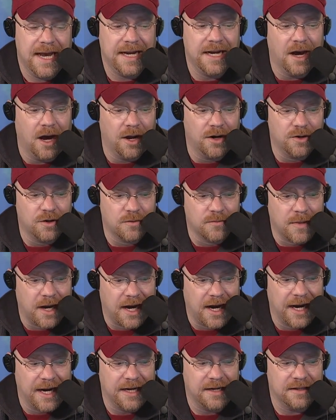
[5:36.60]
and
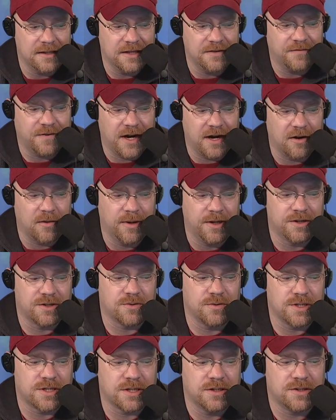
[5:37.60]
undermined the firearm
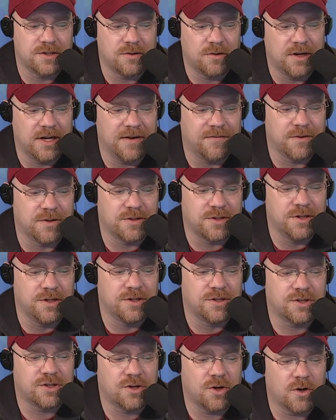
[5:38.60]
industry's concerted efforts
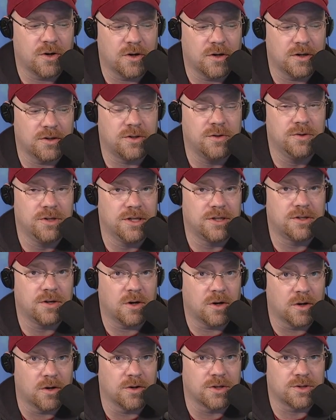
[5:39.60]
to
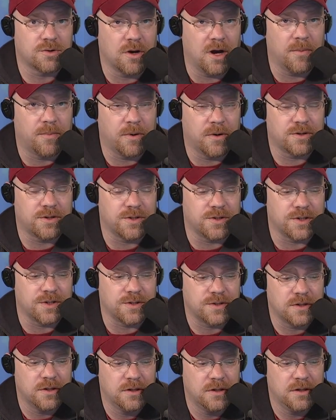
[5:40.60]
deter straw
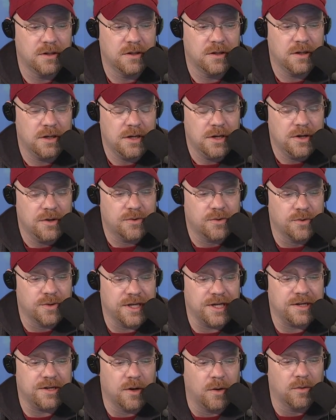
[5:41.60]
purchases. Through
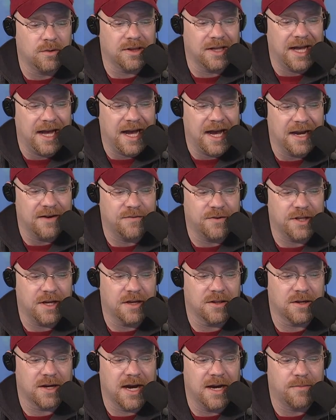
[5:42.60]
the Don't Lie for
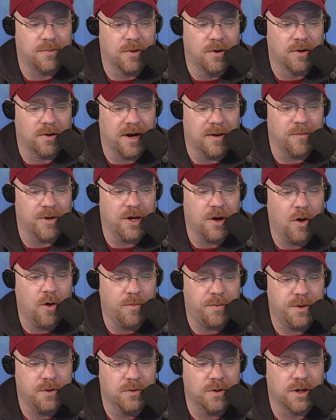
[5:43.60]
the Other Guy program, we
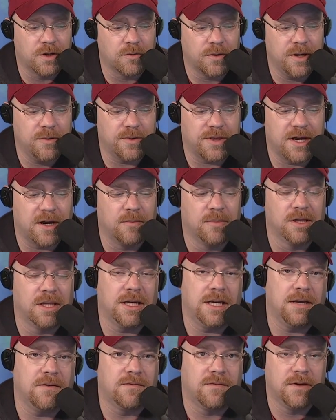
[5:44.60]
hope you agree with our
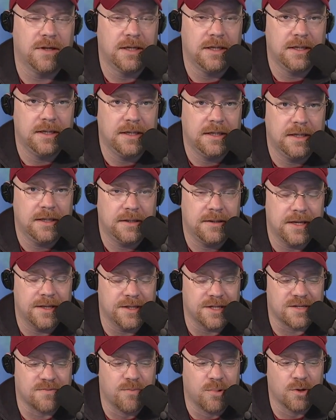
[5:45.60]
belief
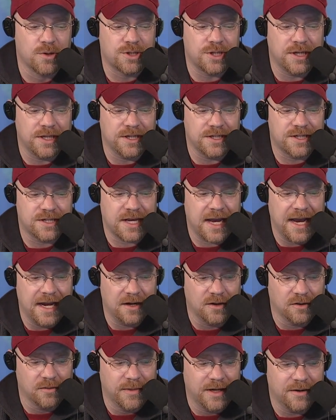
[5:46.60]
that this burgeoning
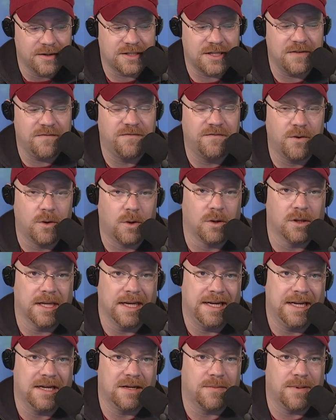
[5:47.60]
scandal merits a full
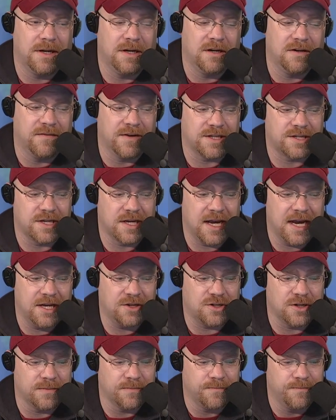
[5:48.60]
and independent
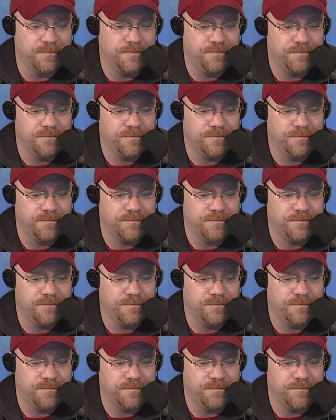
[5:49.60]
investigation.